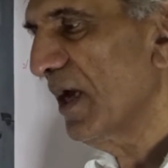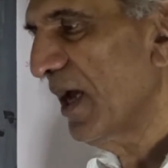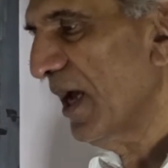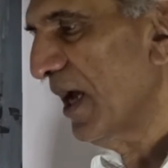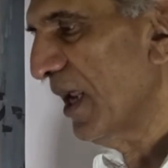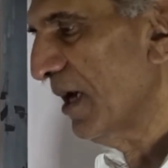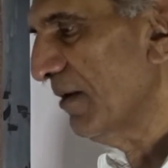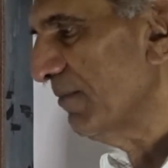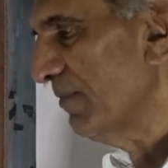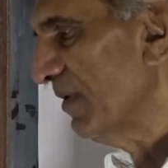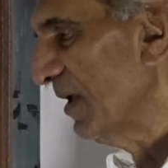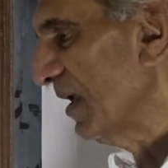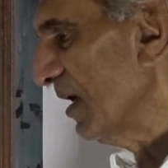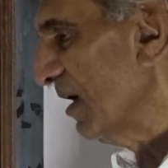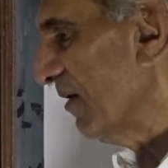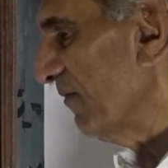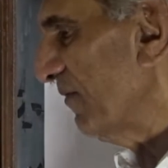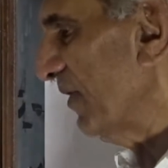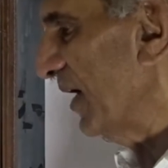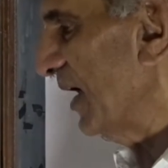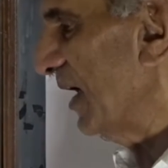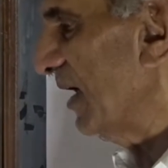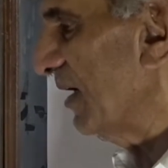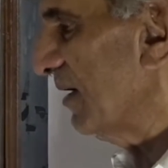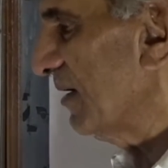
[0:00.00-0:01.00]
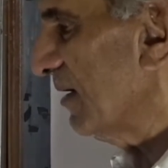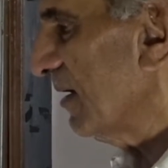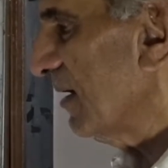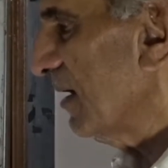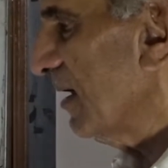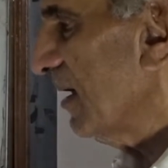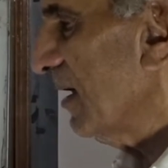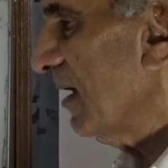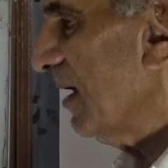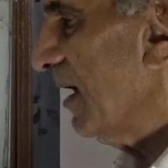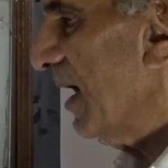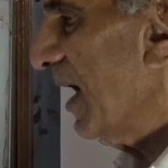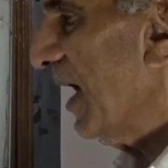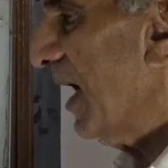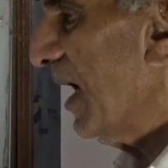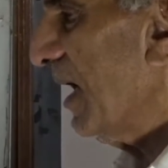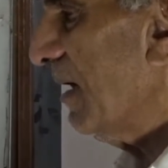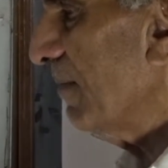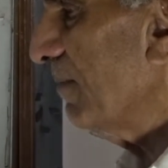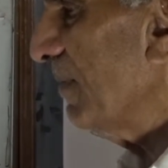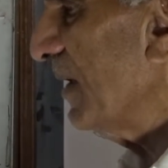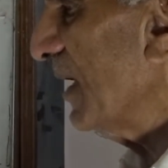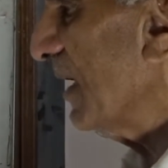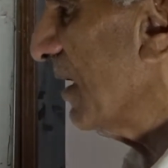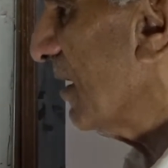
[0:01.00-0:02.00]
and being availed
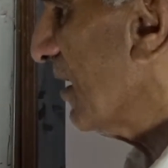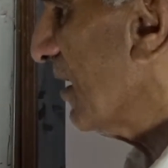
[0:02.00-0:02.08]
and being